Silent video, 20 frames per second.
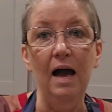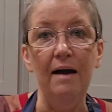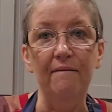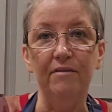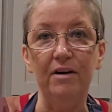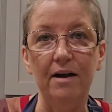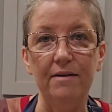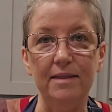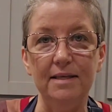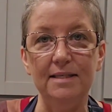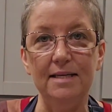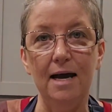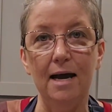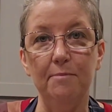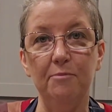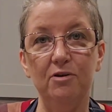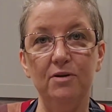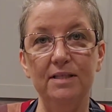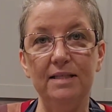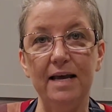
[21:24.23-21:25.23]
Got the
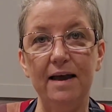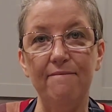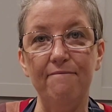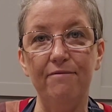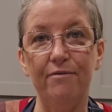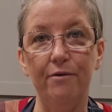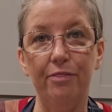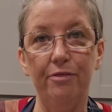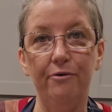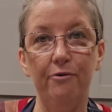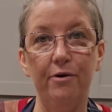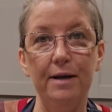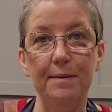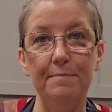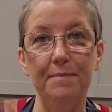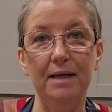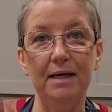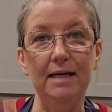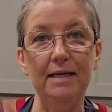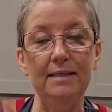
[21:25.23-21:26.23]
timer set for 30
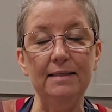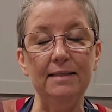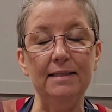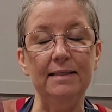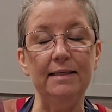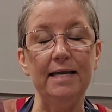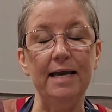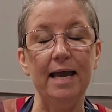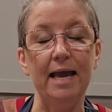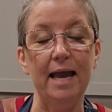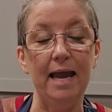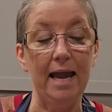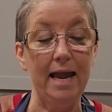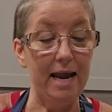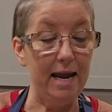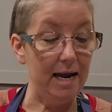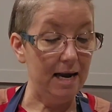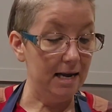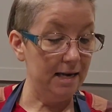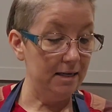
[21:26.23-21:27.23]
minutes,
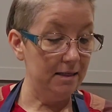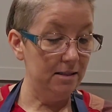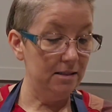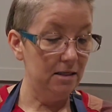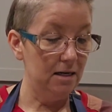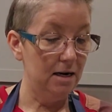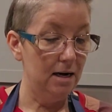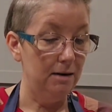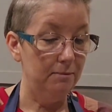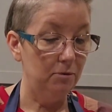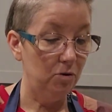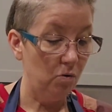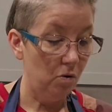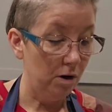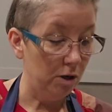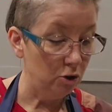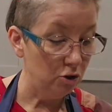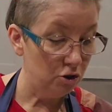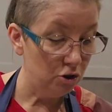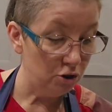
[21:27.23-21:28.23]
and I'm
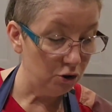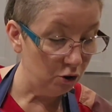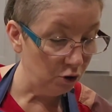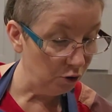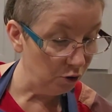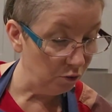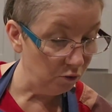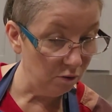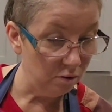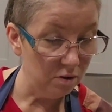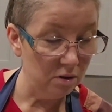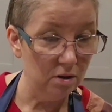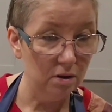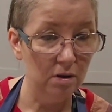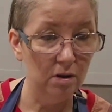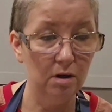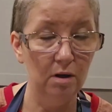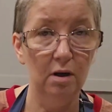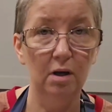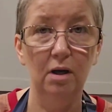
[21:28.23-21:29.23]
going to
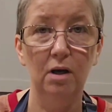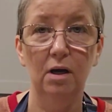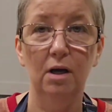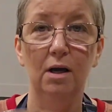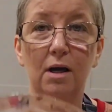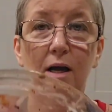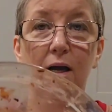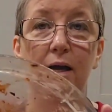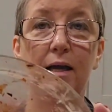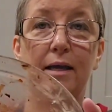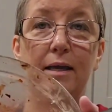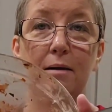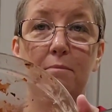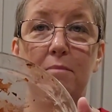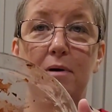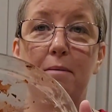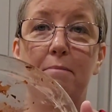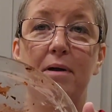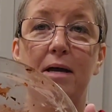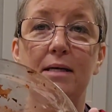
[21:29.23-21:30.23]
get
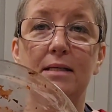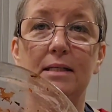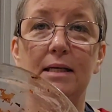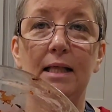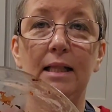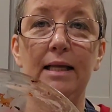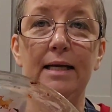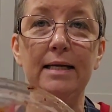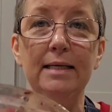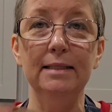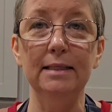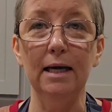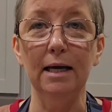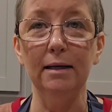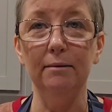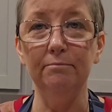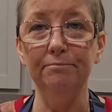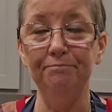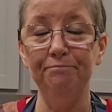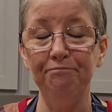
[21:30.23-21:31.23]
my mess cleaned up.